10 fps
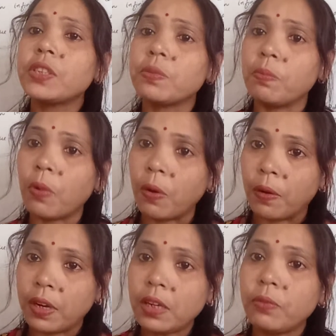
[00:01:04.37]

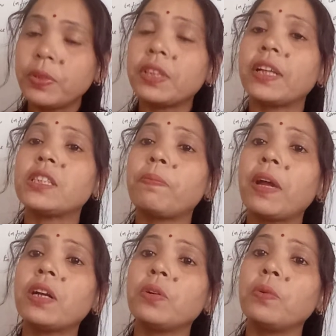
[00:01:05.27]
small with
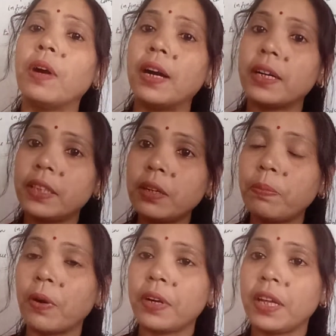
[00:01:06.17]
respect to other
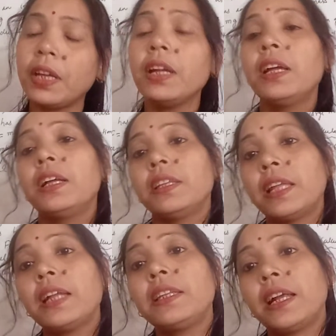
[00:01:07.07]
body,
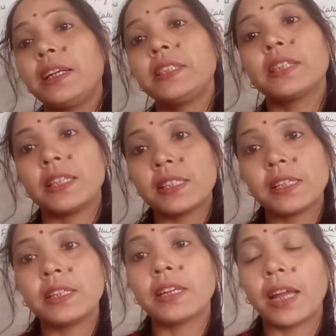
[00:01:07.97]
then that is
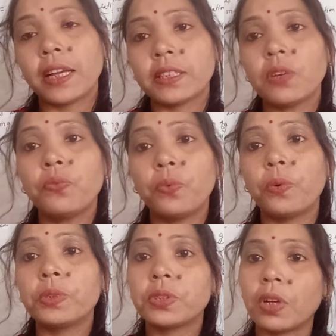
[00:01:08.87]
considered as a
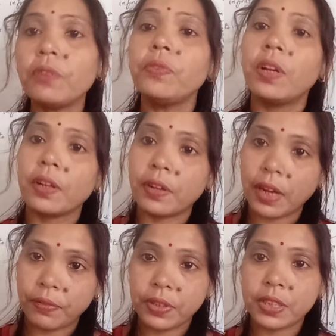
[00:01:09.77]
force of
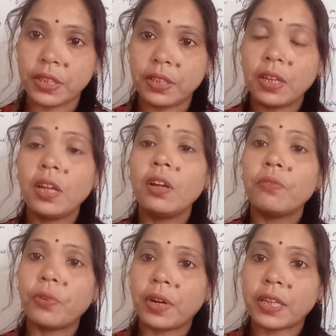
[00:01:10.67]
gravity.
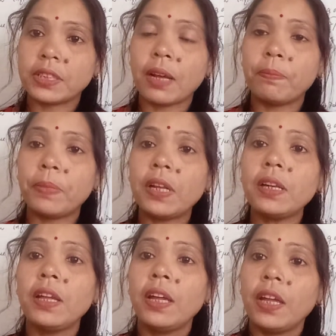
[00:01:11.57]
For example,
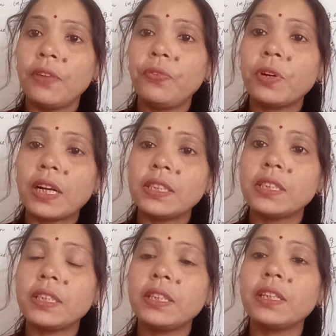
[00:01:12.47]
if you
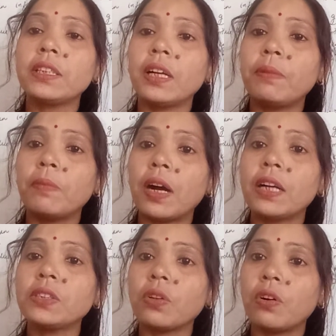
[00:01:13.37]
consider the
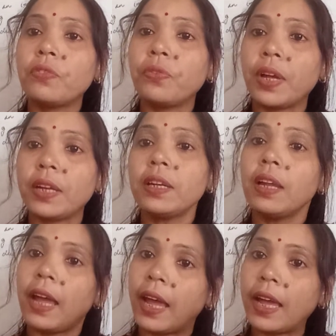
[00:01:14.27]
mass of
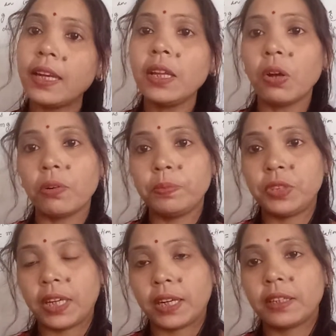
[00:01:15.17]
any
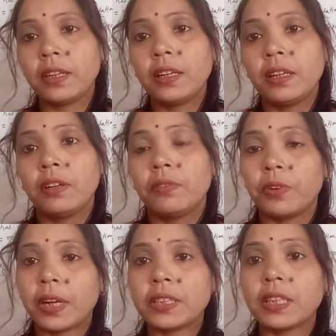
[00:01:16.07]
object,
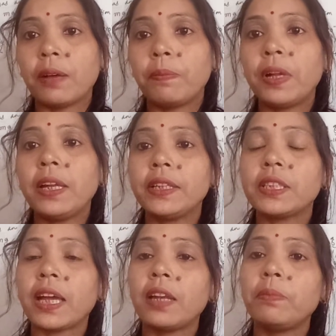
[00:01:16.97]
for example, it
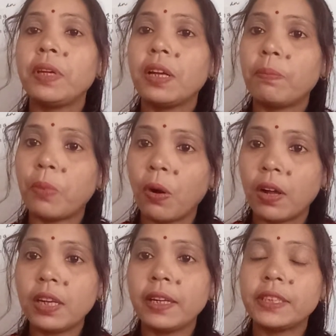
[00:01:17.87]
can be a
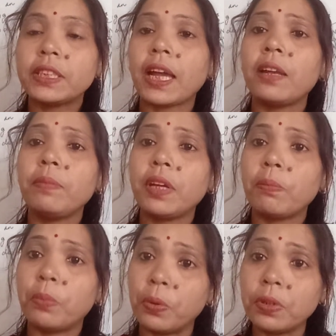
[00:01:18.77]
ball, it can be a
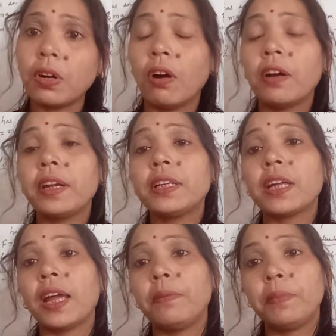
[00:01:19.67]
book, or it
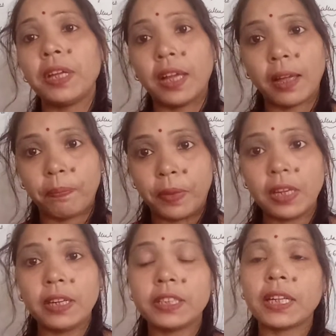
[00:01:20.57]
can be an apple,
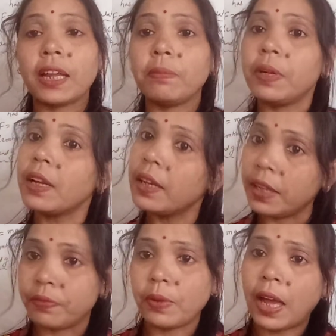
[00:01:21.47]
it can be a
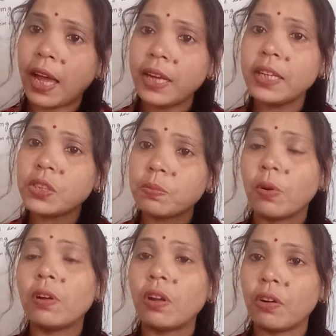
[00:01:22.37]
leaf, any
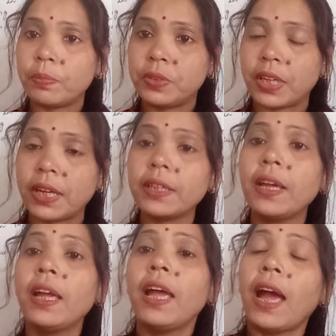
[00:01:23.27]
small object,
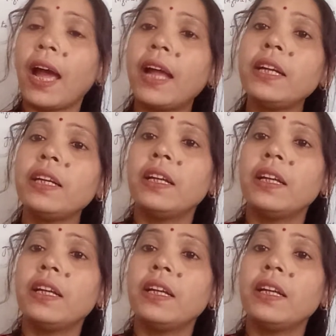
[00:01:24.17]
and